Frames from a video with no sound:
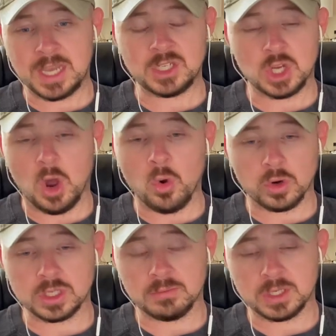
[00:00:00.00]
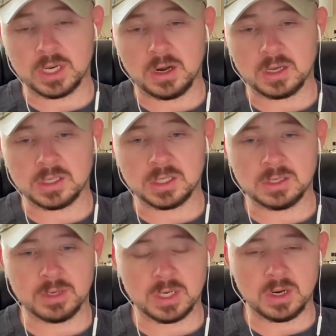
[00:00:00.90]
actually older cemeteries. These
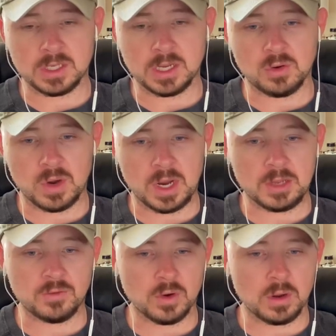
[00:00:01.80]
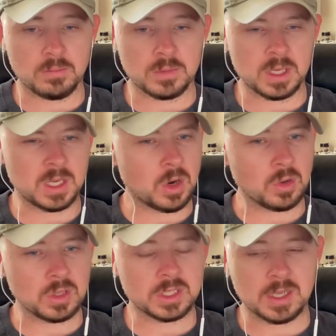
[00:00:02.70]
cemeteries had graves from the
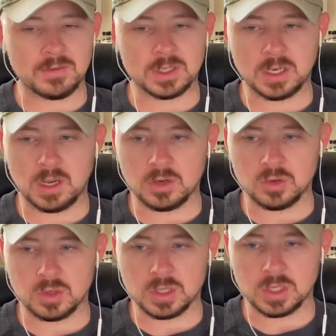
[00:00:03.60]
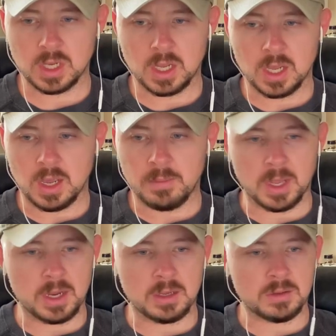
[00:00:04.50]
early 1700s,
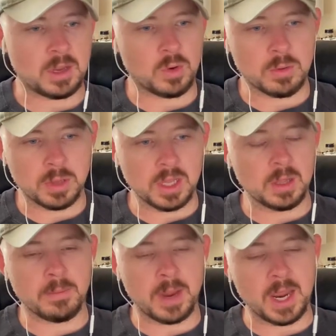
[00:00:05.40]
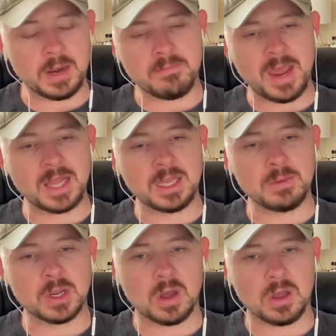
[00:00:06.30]
but they were completely abandoned, mainly
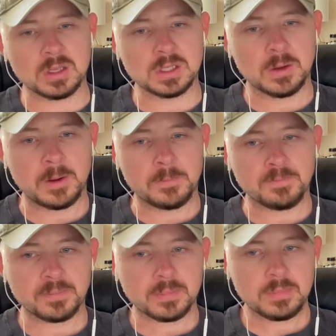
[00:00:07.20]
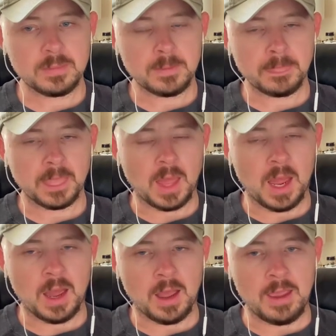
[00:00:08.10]
because
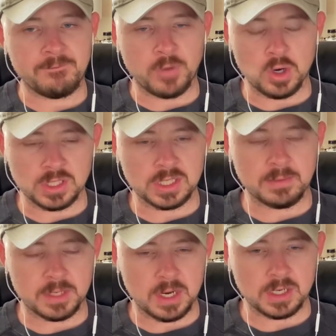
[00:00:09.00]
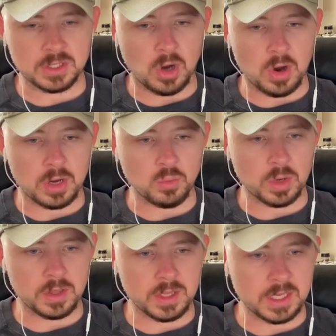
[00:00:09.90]
at first the cemetery started
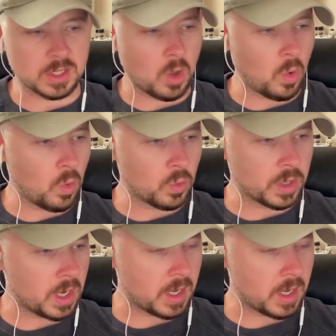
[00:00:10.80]
with these old,